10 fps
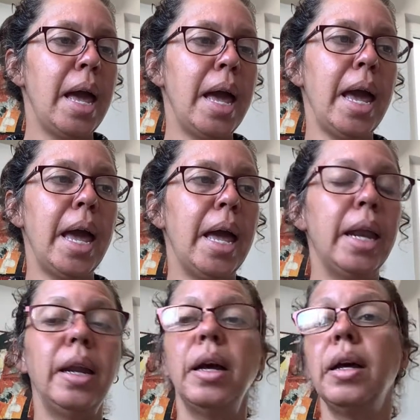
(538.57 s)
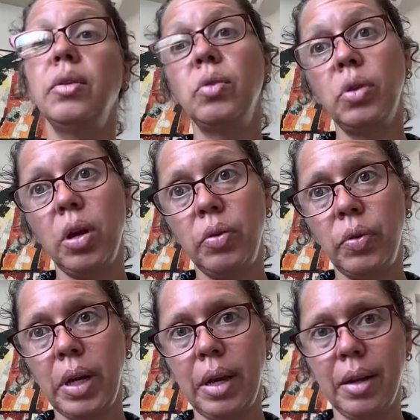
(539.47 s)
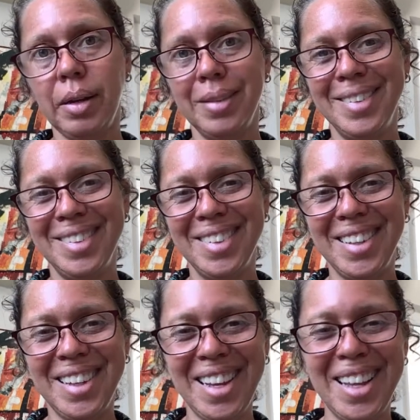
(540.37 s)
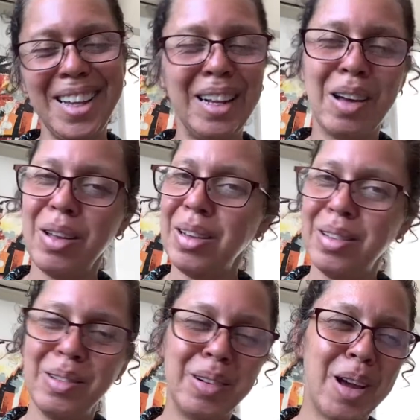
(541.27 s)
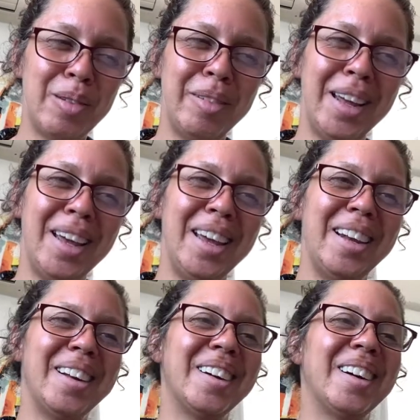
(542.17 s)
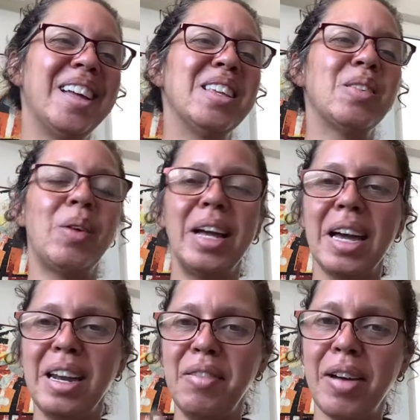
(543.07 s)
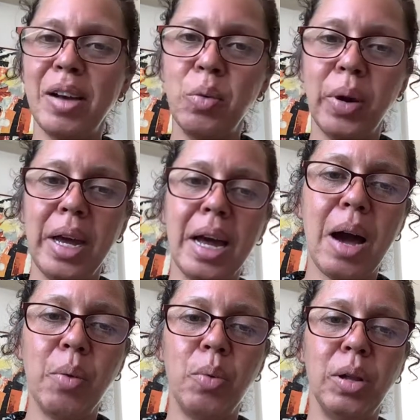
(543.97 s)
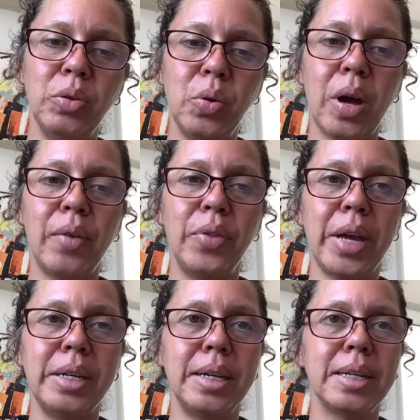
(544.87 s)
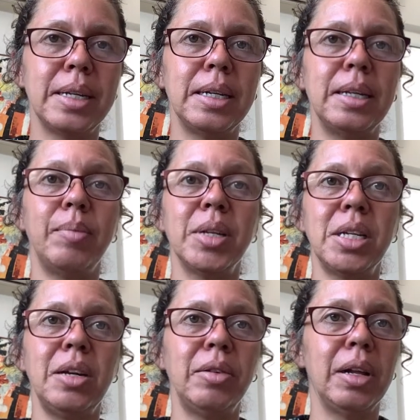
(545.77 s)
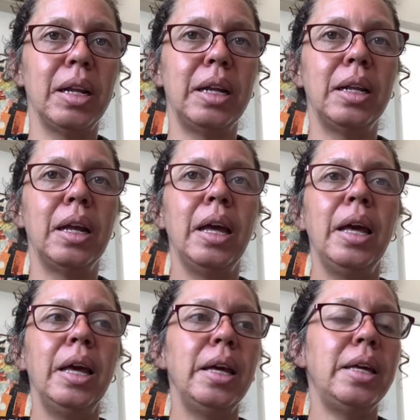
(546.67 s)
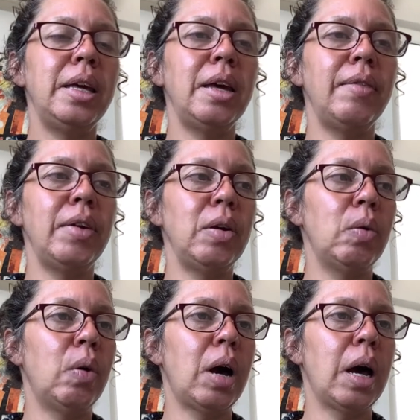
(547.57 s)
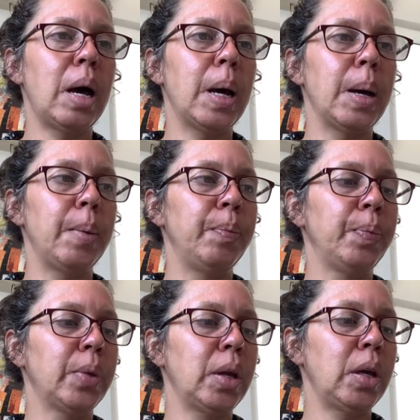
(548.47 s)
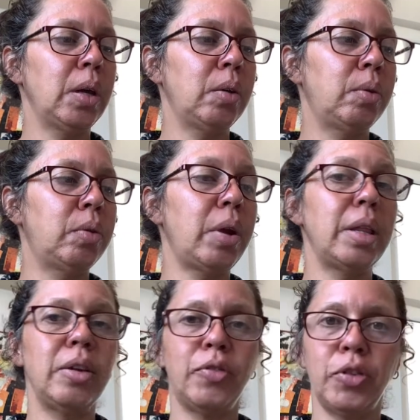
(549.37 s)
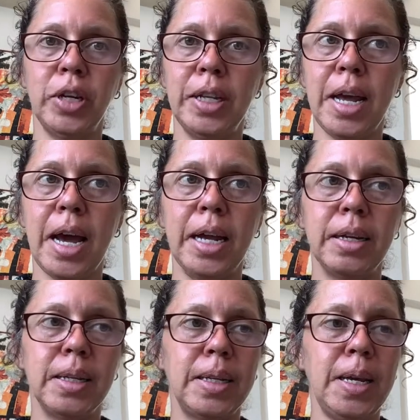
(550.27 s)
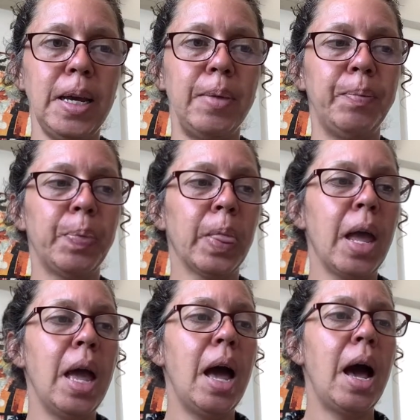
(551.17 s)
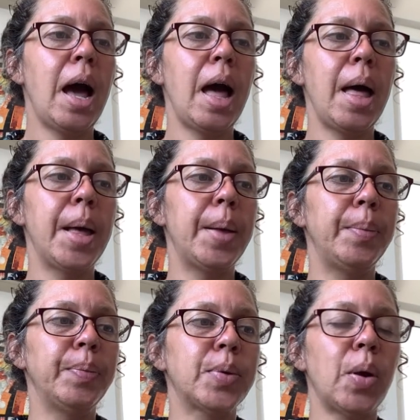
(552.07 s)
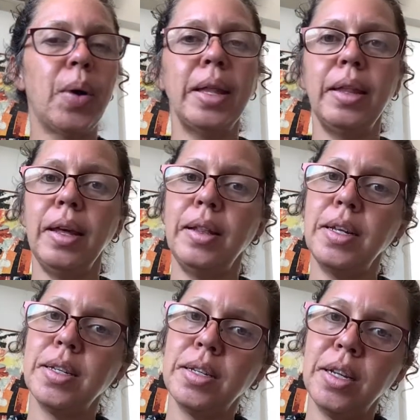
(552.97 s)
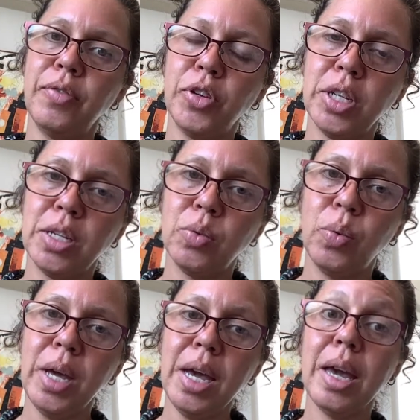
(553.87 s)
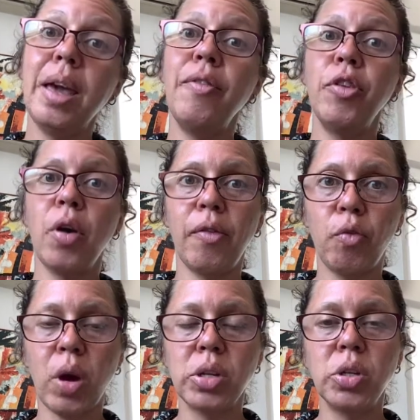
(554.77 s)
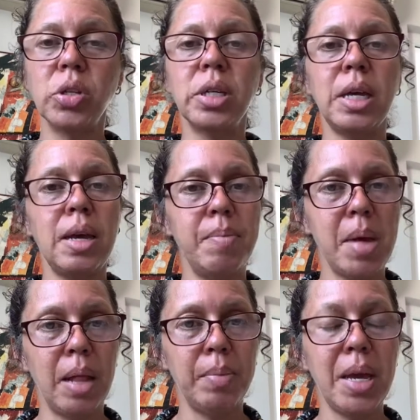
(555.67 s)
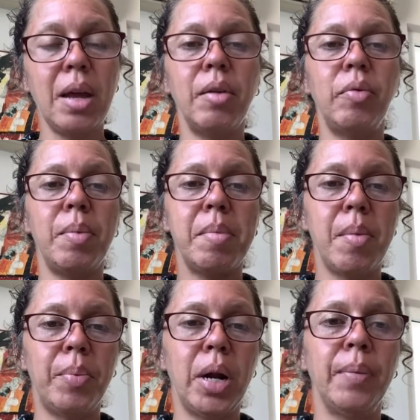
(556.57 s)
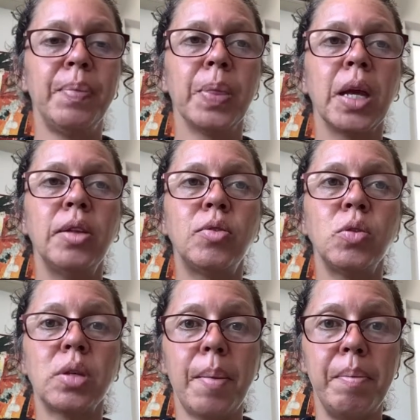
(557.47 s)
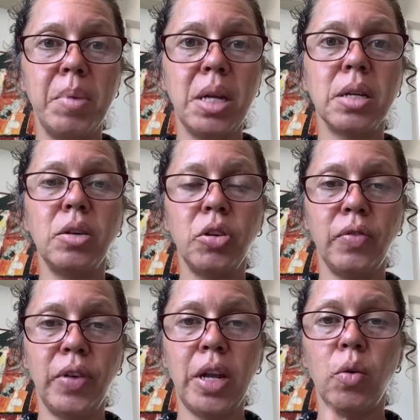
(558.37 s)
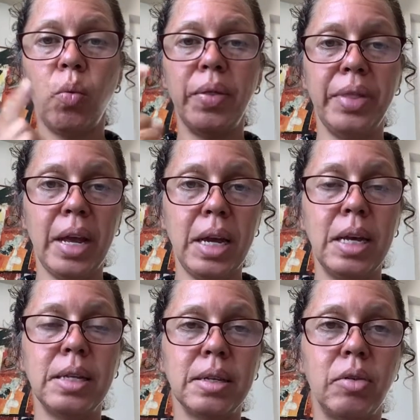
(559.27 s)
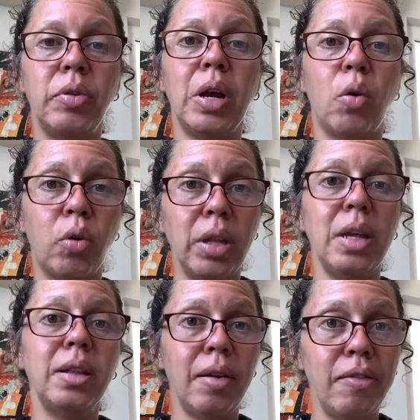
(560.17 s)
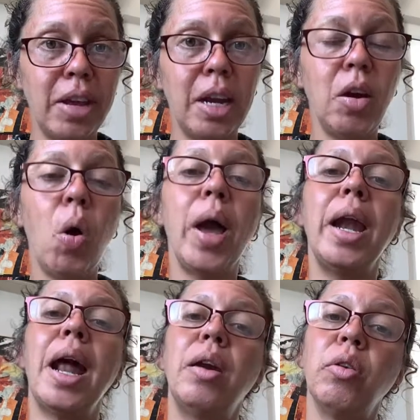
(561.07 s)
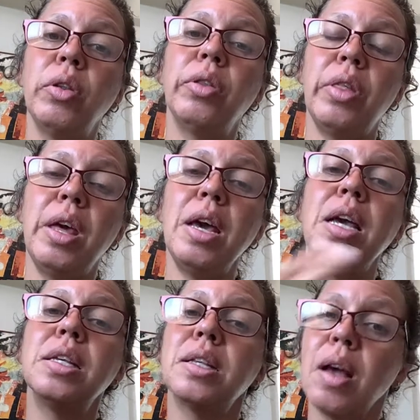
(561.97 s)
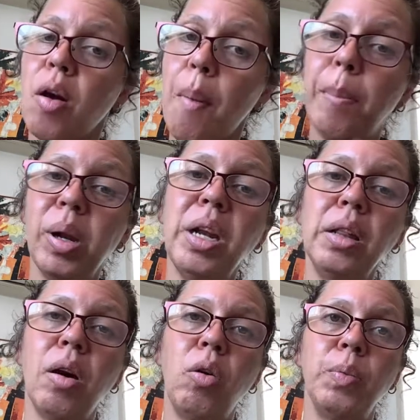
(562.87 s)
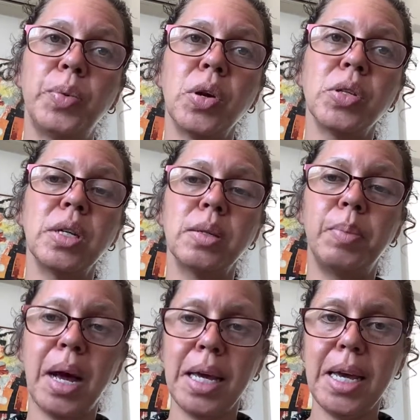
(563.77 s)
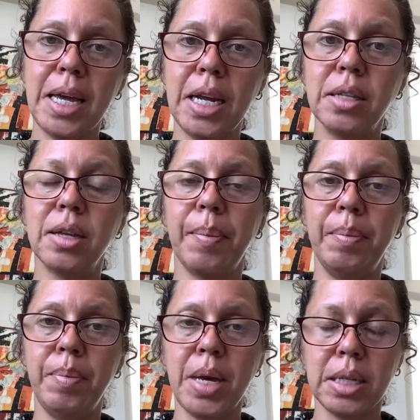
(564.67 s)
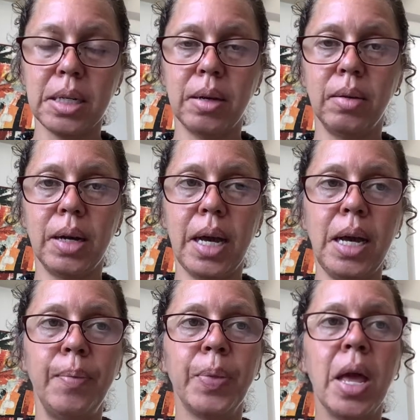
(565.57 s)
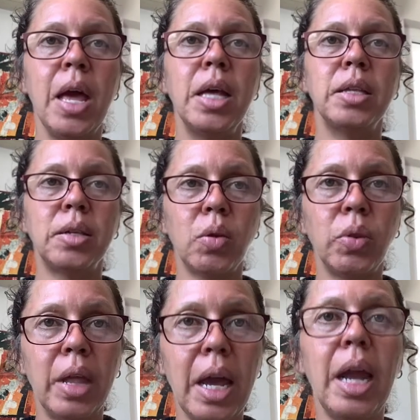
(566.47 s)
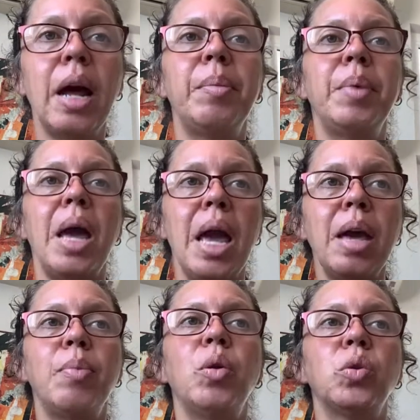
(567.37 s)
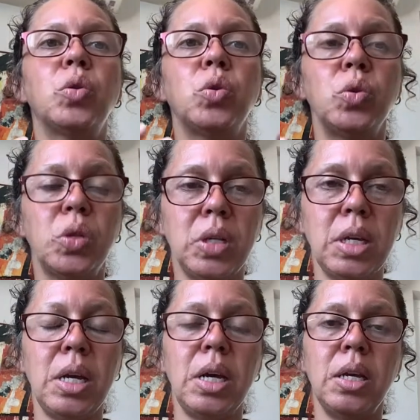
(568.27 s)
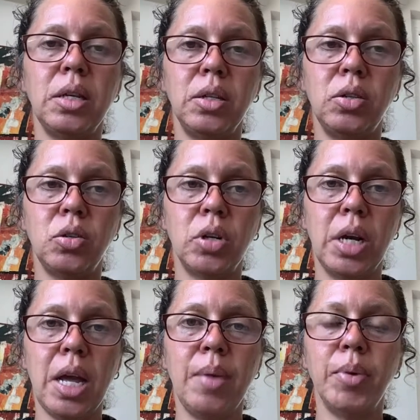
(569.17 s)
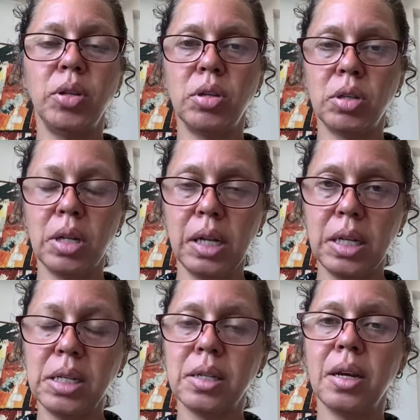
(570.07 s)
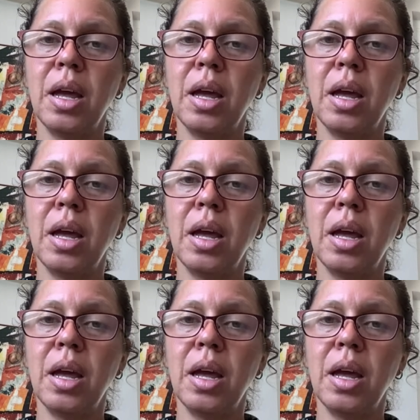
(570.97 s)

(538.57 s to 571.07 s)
And do not read. See, do not read. So I can evaluate well you have digested the material and give you credit for that. See? So I think this is it for this week. If you have questions, email me. Remember to submit your video. One thing is recording the video, and another thing is completing the whole process by hitting submit, okay? So then I'm able to see your name under the list